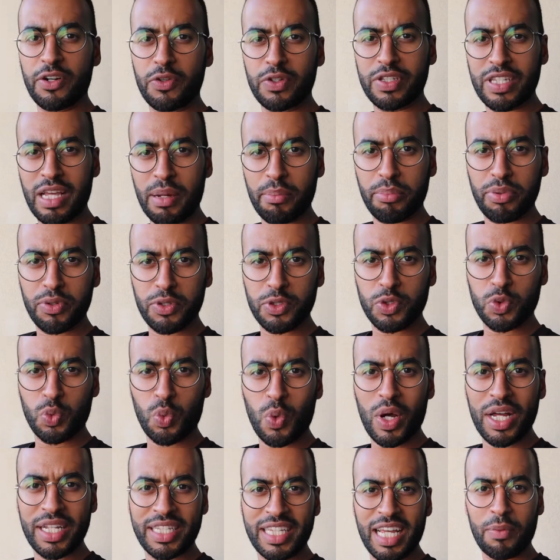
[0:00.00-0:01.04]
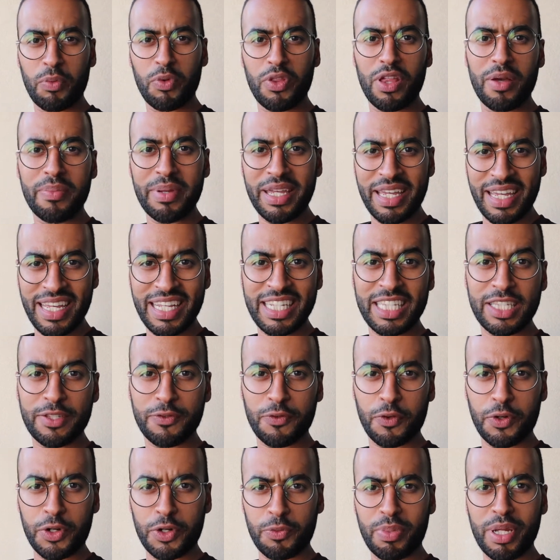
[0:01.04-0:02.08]
of resembles what Abu Dhabi is
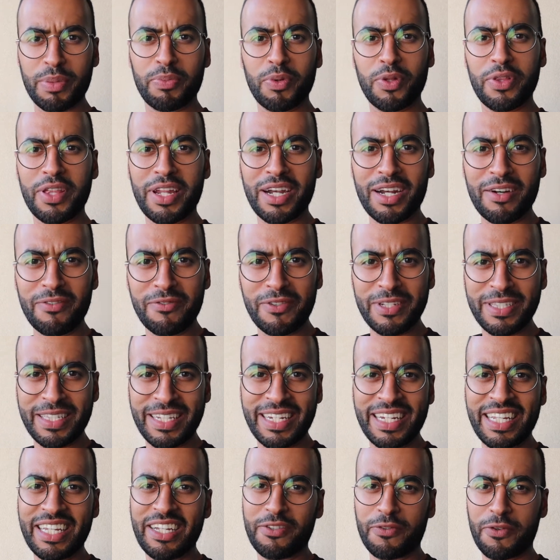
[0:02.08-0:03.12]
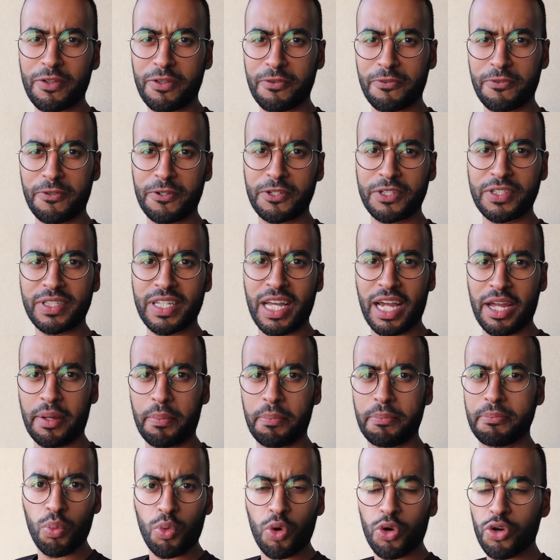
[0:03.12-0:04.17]
for people that are visiting here for the first time.
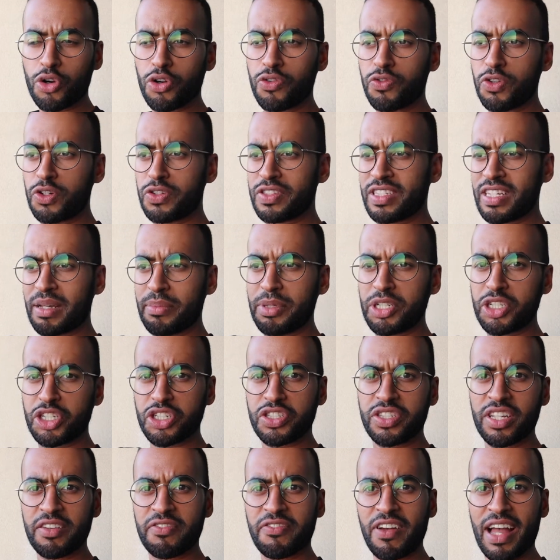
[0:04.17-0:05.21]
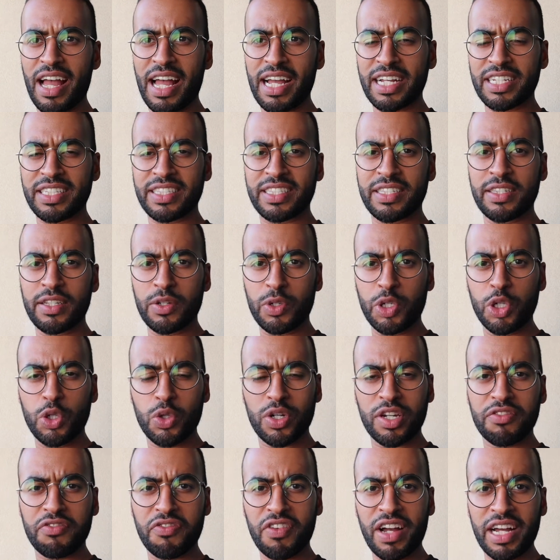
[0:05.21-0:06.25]
Moreover, some interesting facts, you
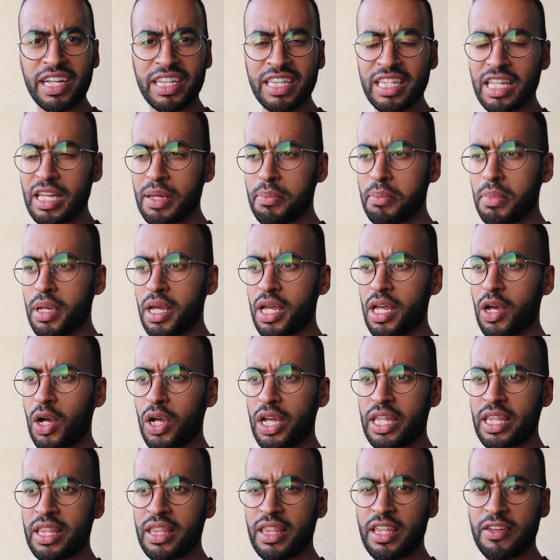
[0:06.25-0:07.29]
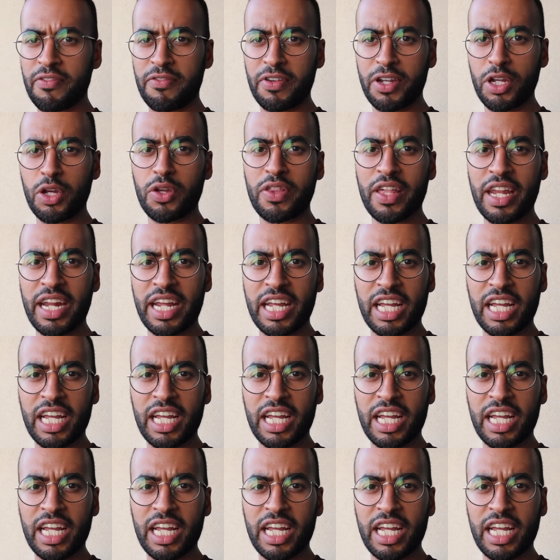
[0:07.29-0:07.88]
can find them in the video that I